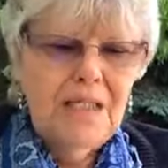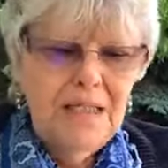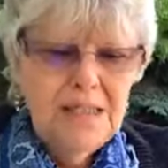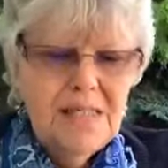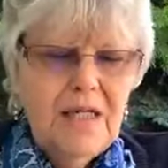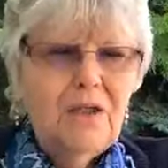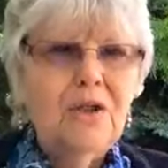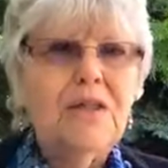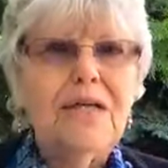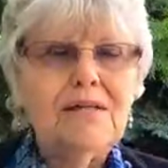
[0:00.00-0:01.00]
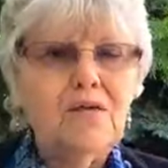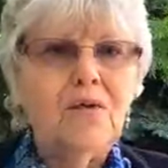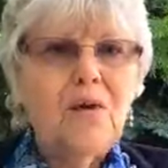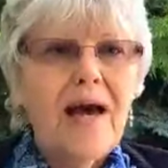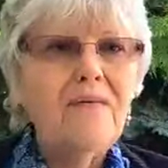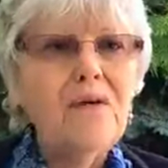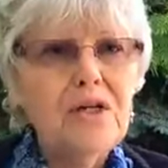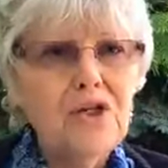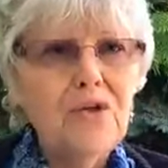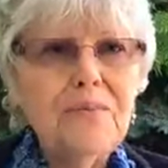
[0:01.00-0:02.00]
let's take a look at that. So you have your
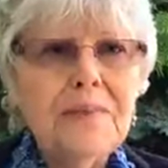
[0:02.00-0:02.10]
issue.